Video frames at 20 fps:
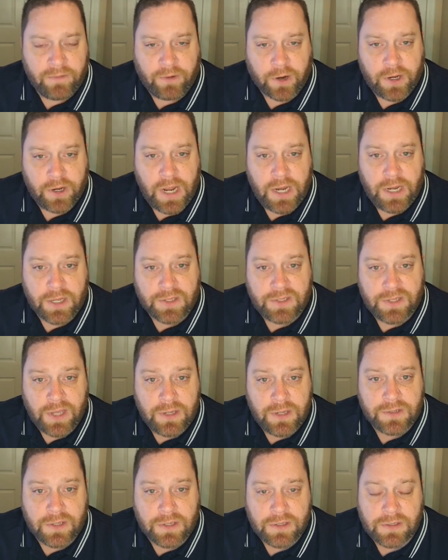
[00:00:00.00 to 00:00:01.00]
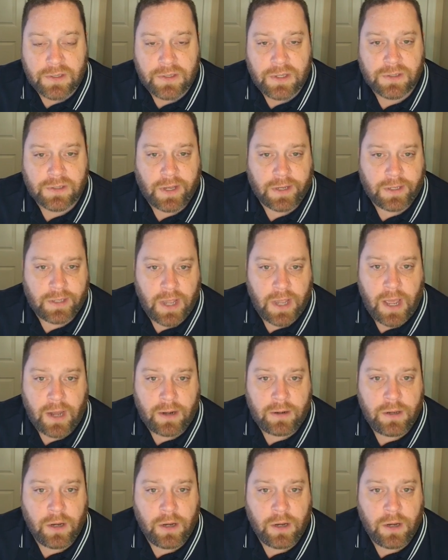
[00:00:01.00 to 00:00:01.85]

for Canadian citizens and things like that,